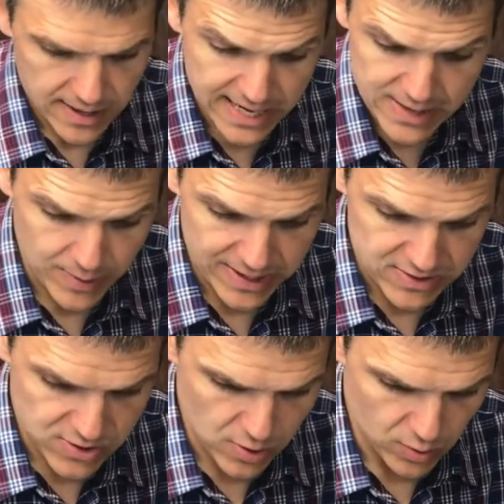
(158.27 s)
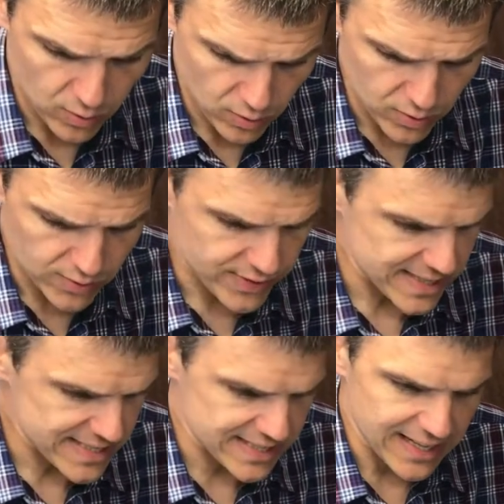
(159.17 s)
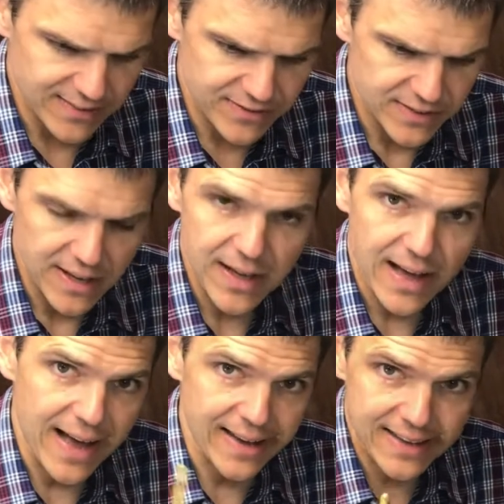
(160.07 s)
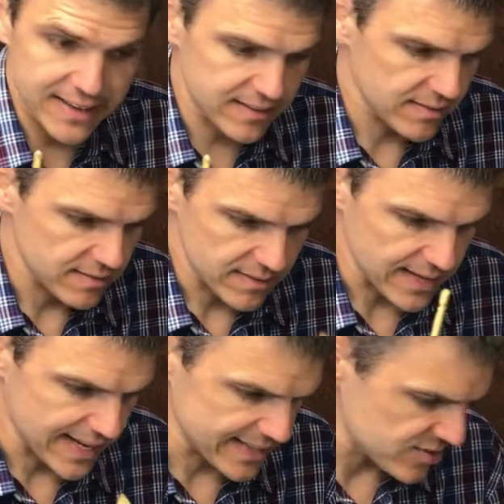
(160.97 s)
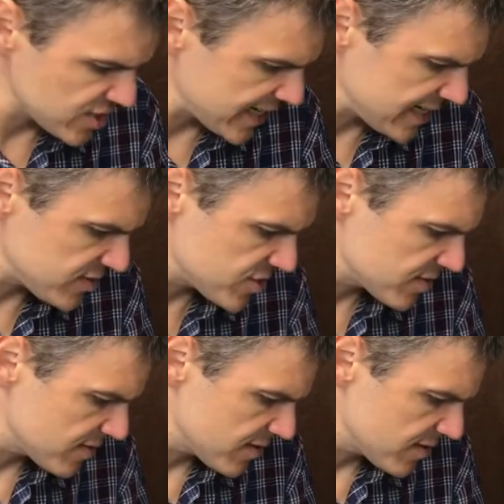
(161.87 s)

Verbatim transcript: Anyway, so all of this stuff I can I can change